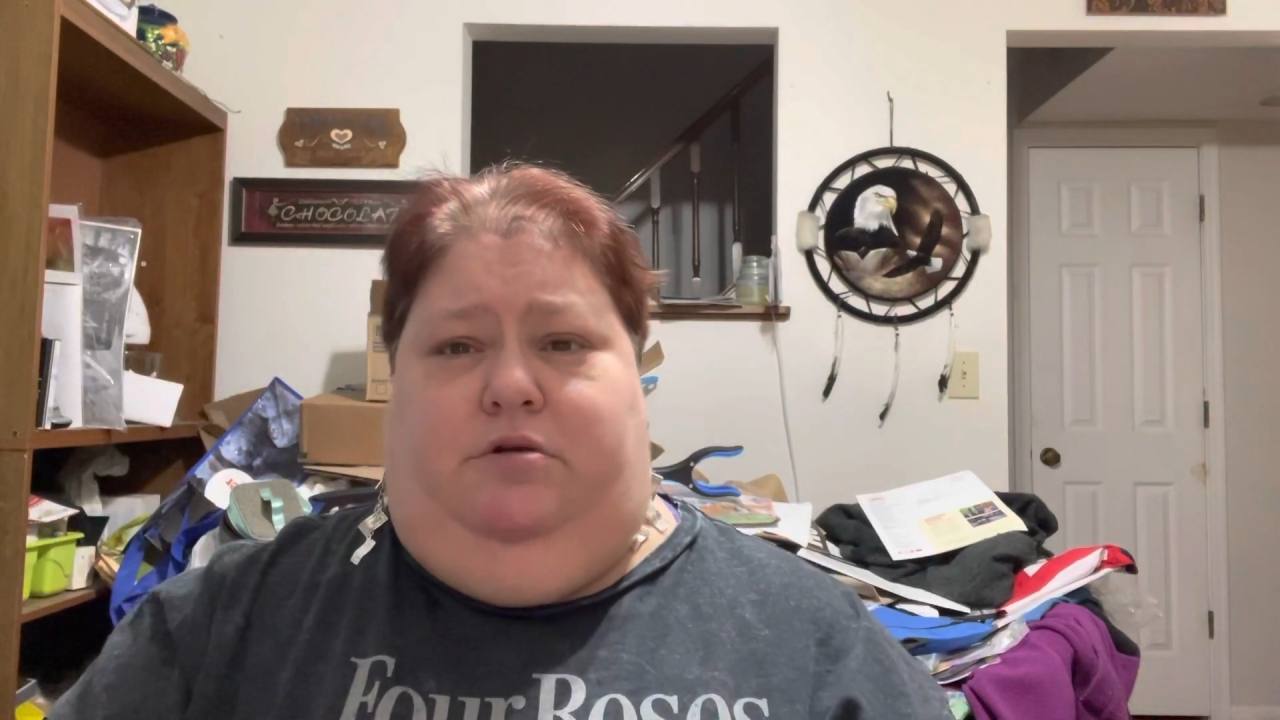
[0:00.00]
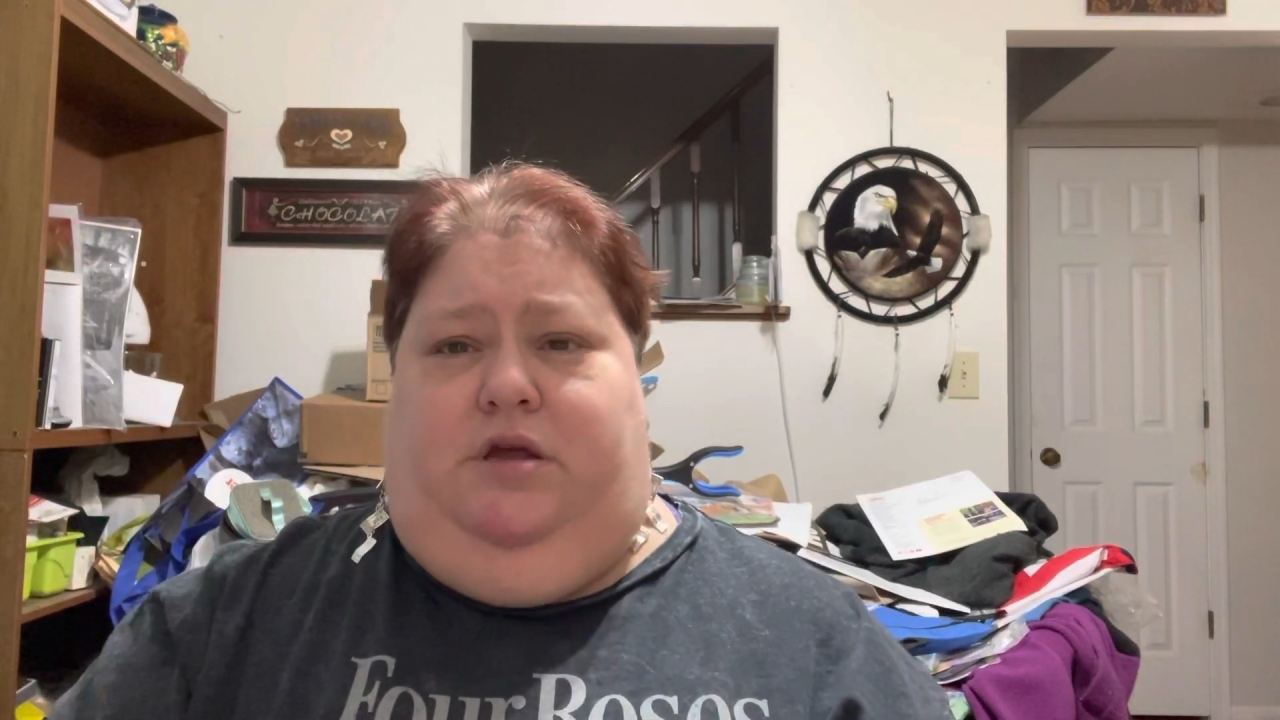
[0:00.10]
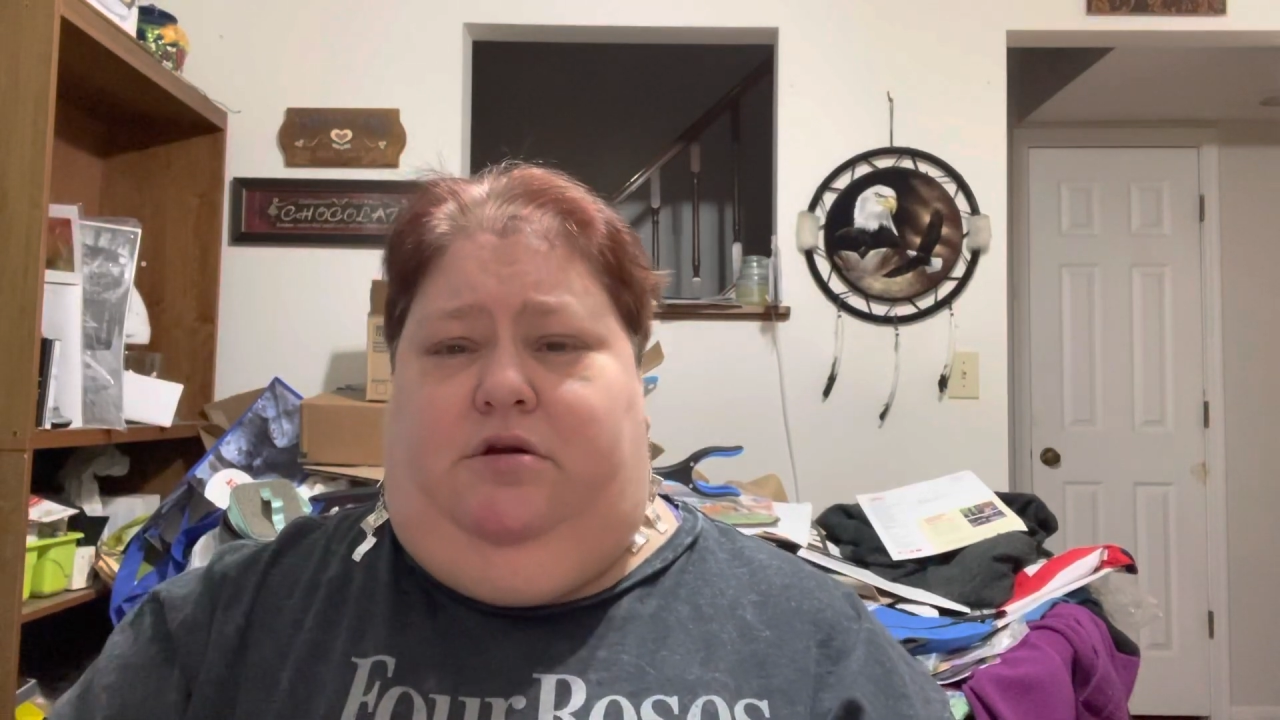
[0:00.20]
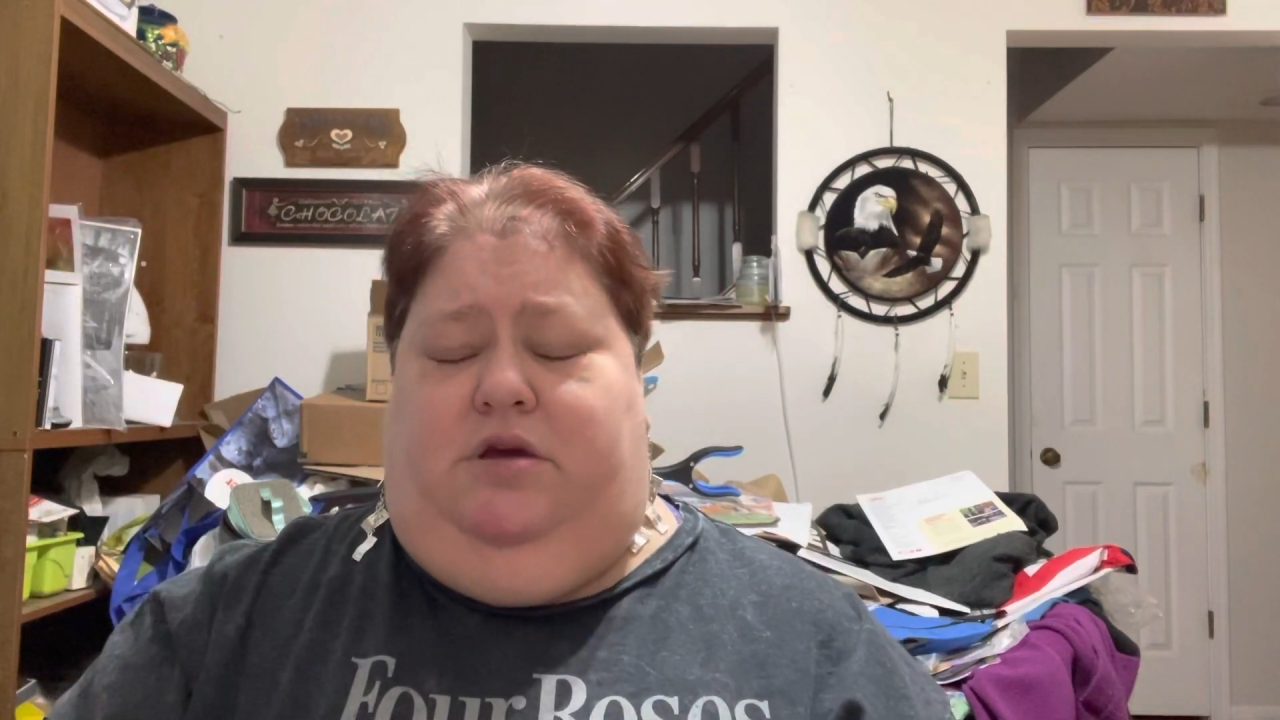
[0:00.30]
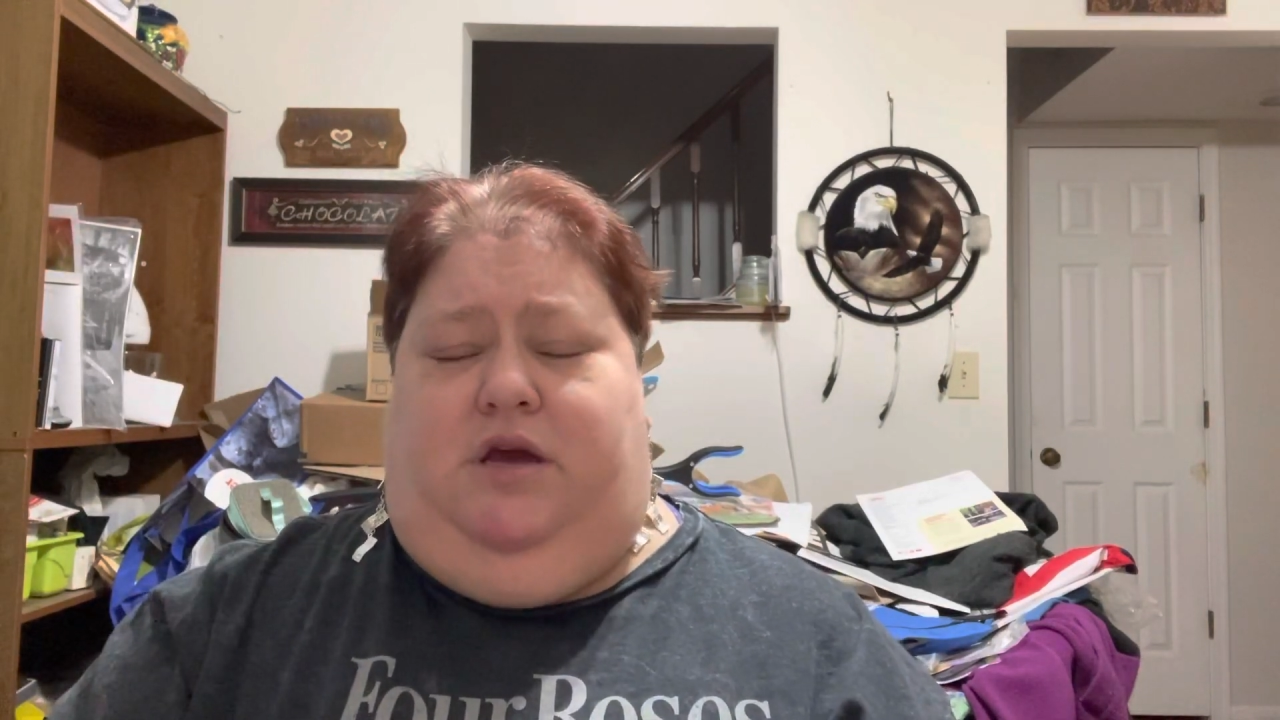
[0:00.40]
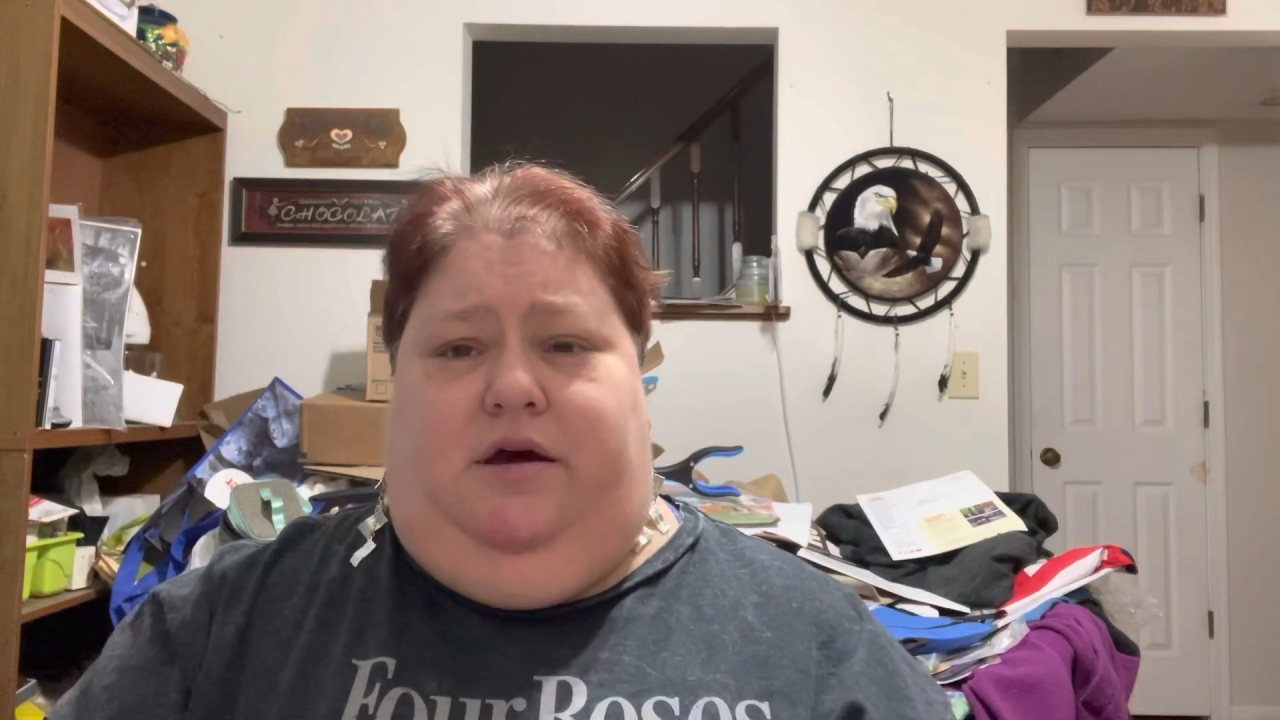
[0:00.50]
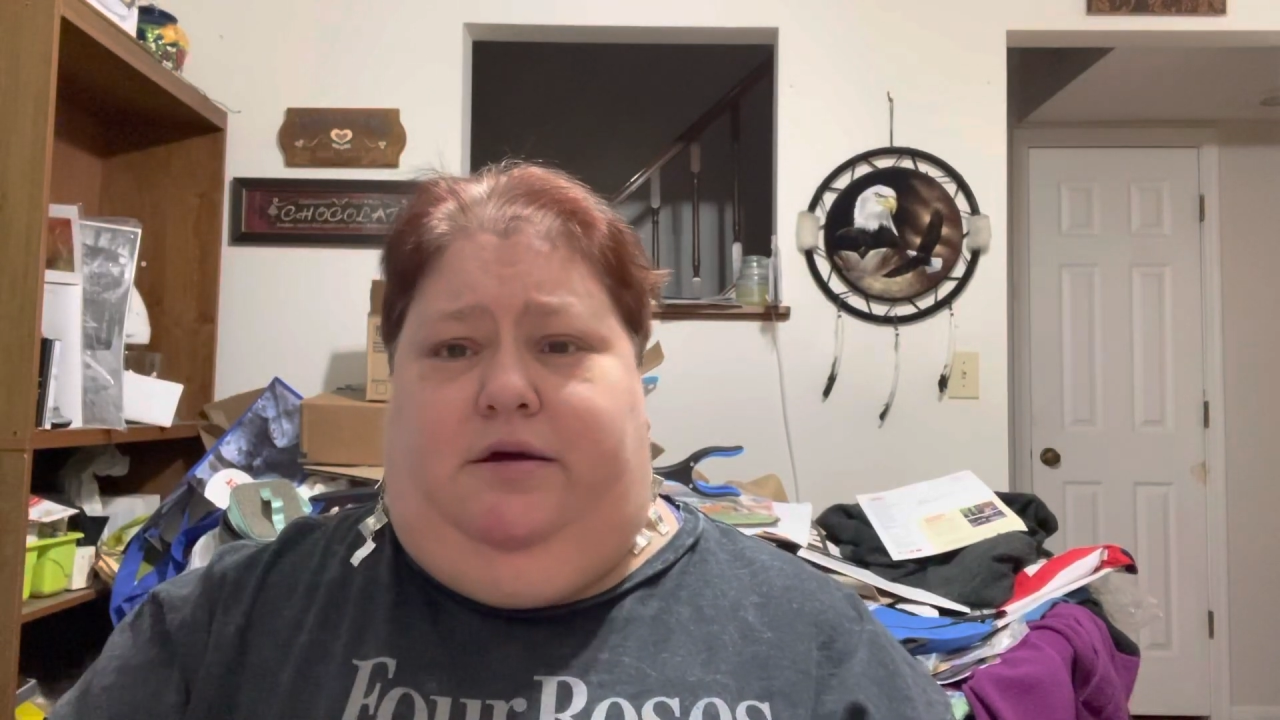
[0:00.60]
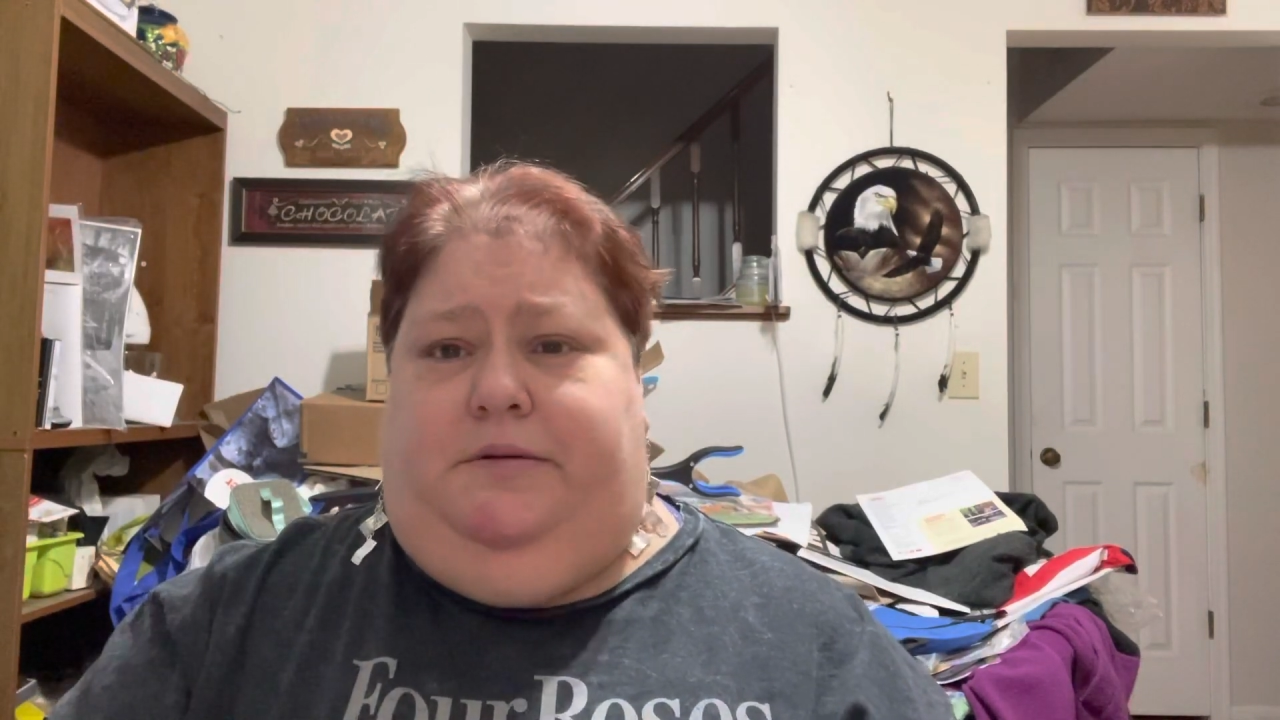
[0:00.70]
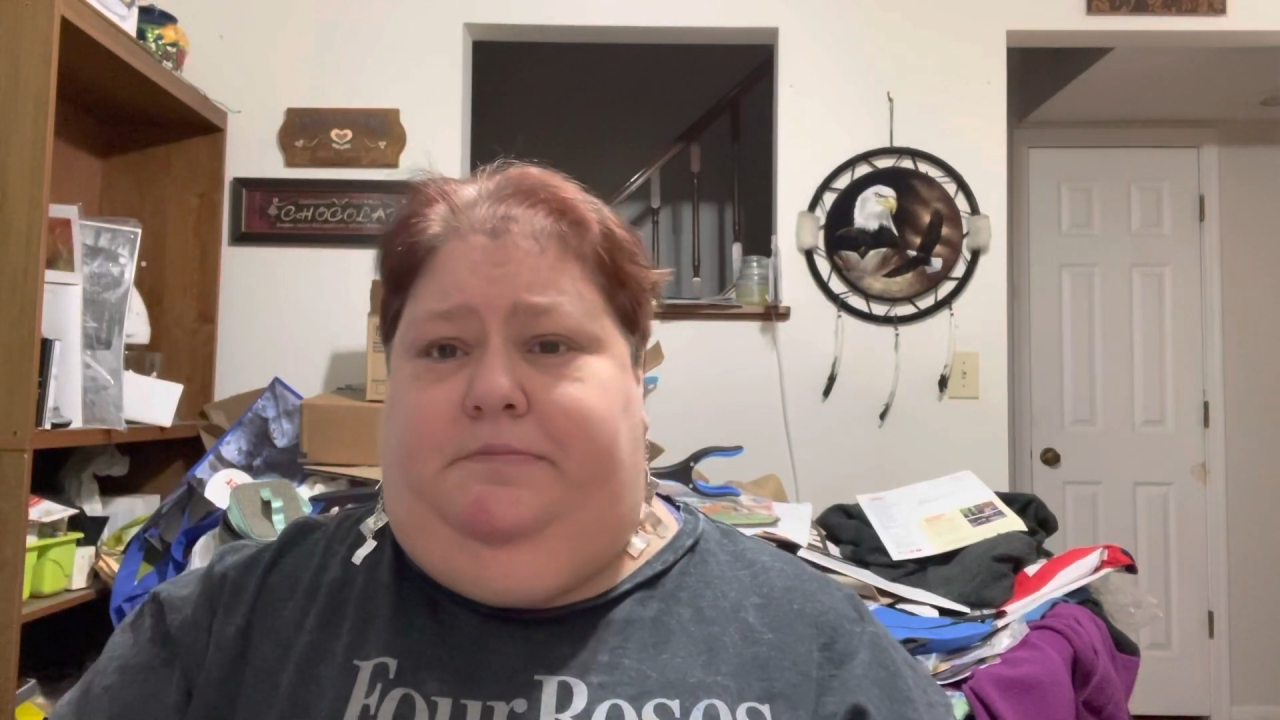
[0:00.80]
you know, yeah.